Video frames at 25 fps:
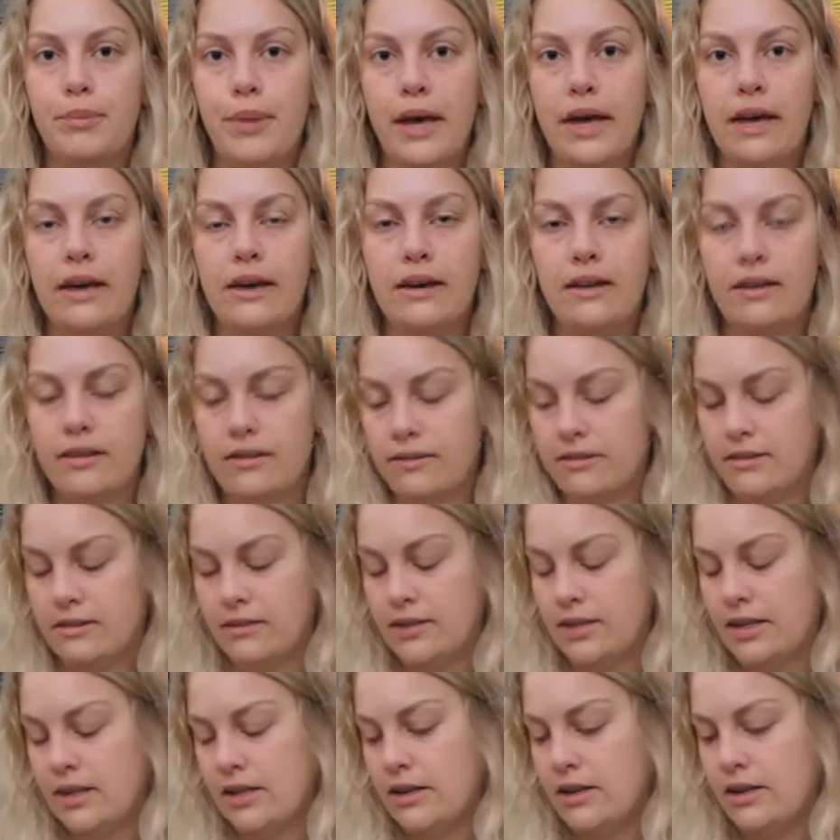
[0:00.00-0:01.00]
big
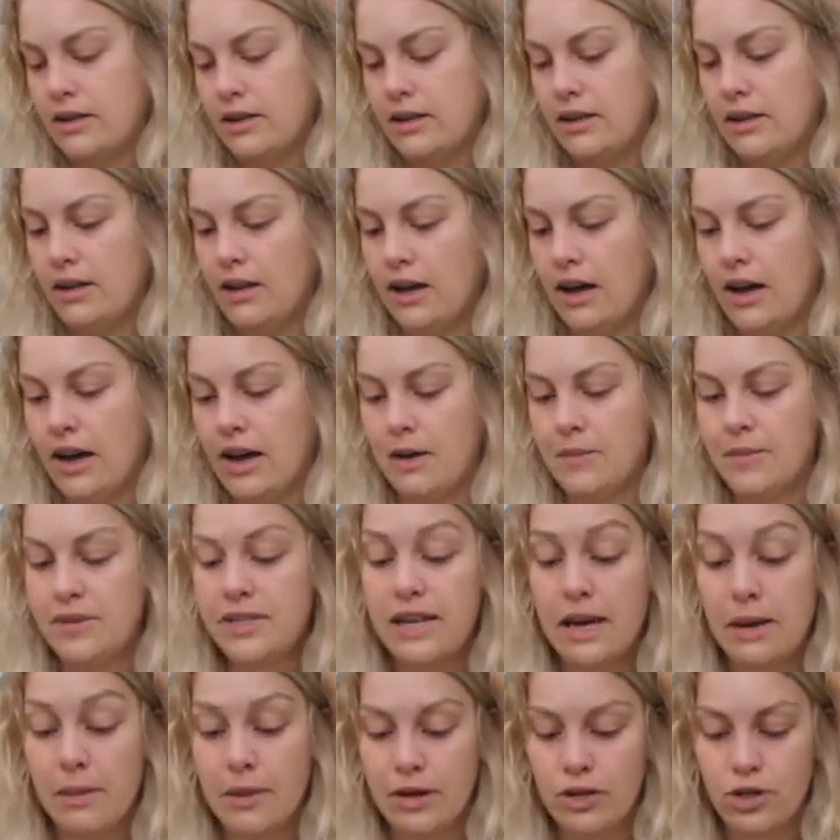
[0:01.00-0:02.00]
um,
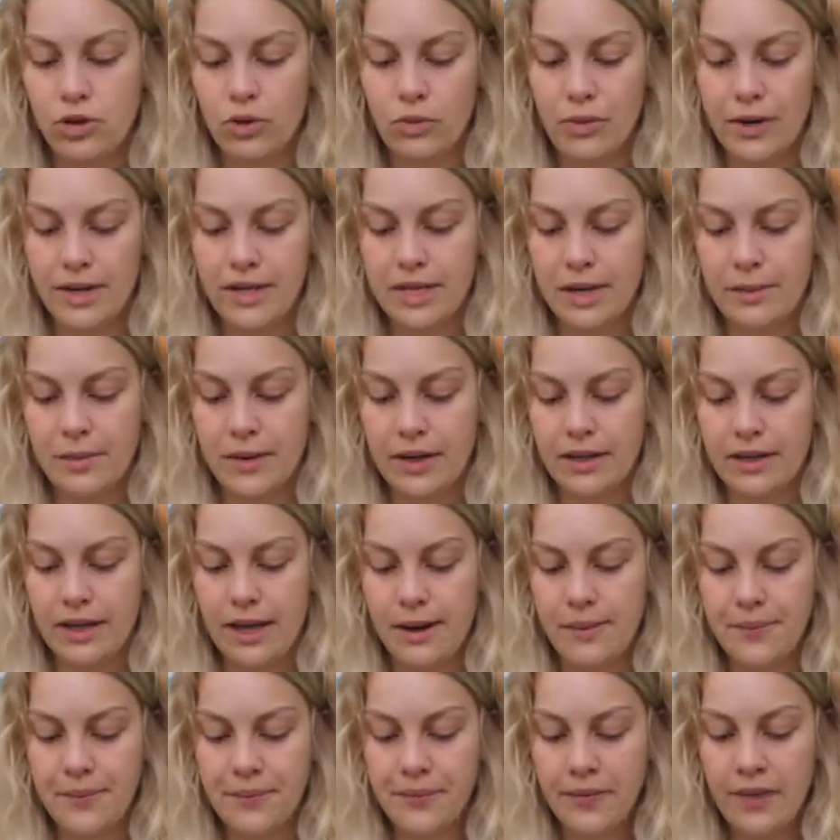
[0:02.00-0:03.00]
statement jewelry
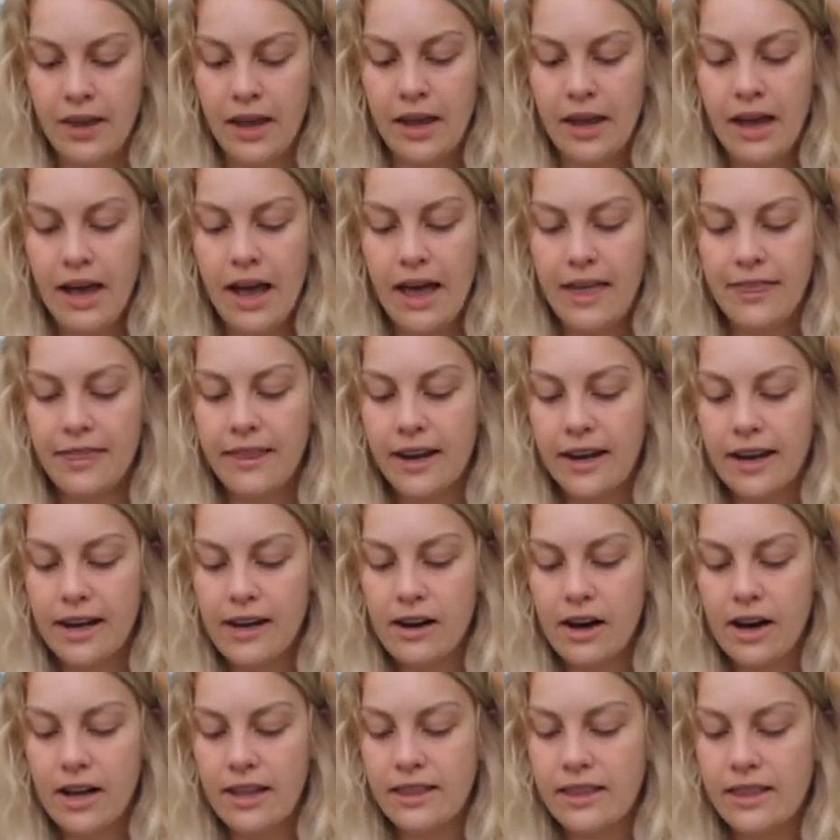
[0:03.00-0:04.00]
typically. Then I
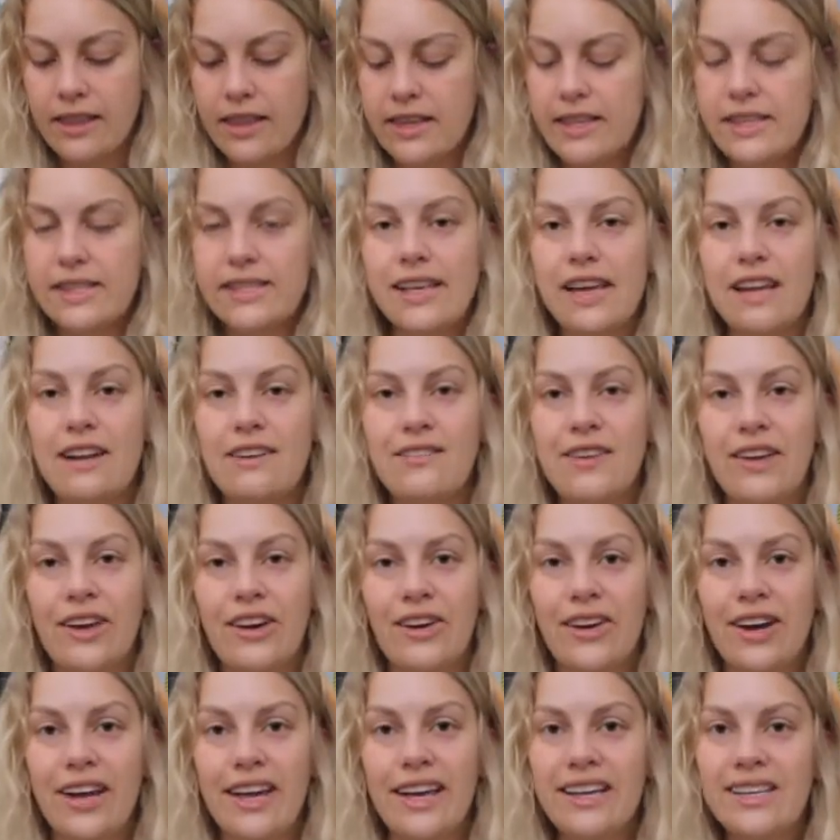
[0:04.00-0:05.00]
got this set of
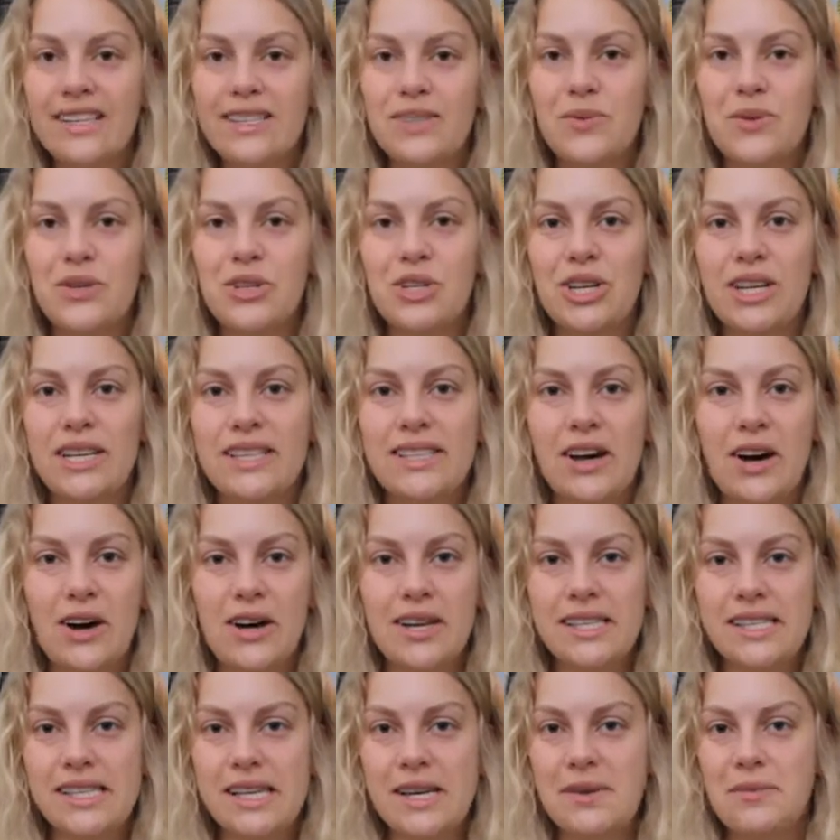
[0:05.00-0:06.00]
earrings, which is
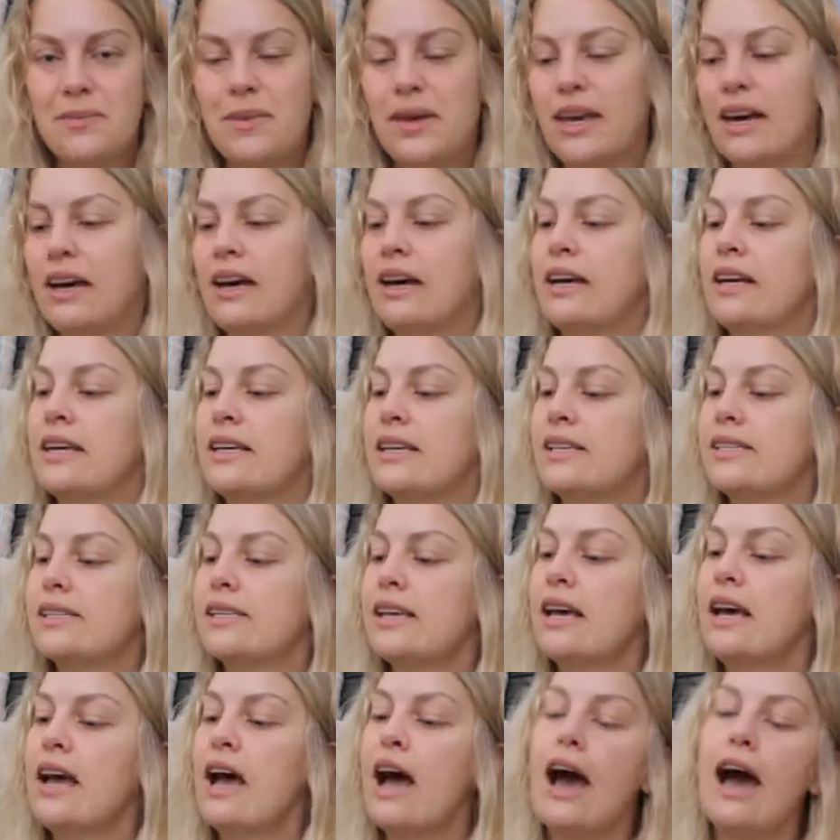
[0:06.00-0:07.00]
awesome because
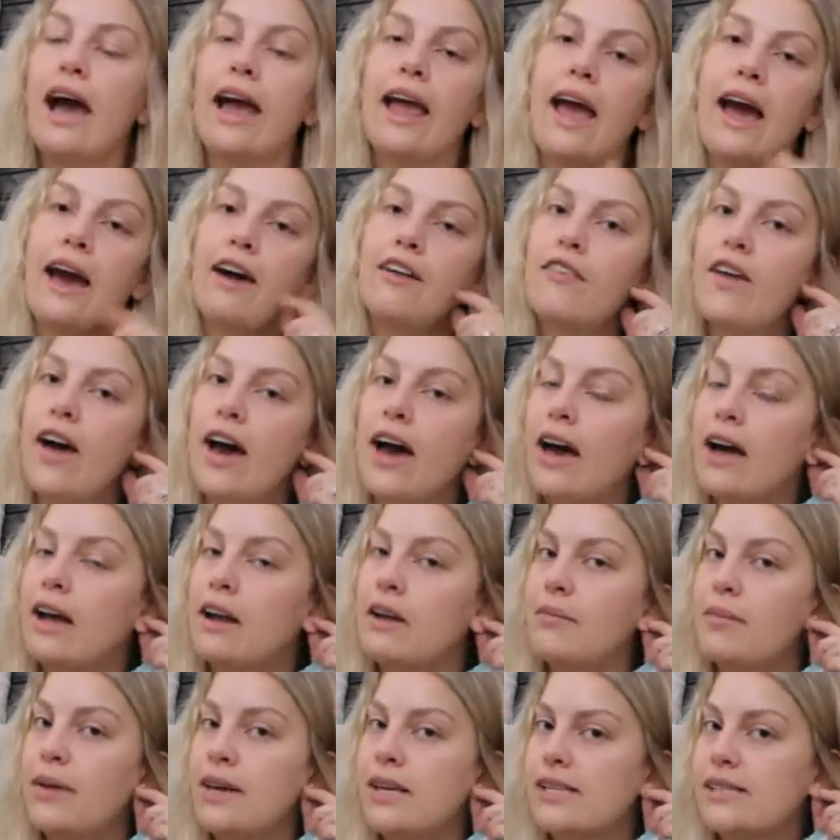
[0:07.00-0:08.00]
I have
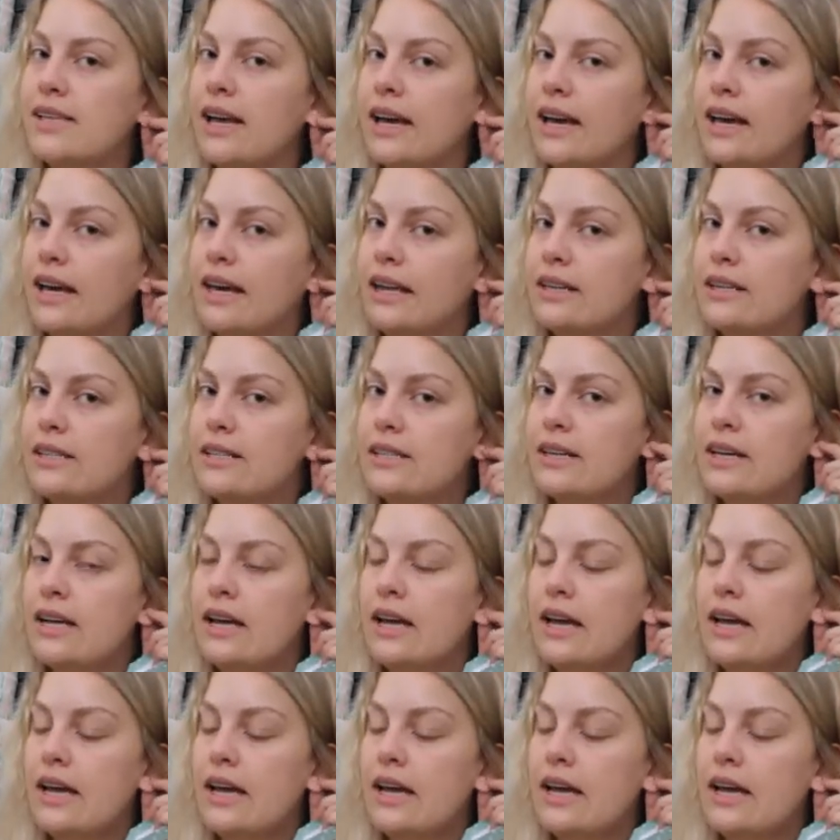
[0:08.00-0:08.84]
had my second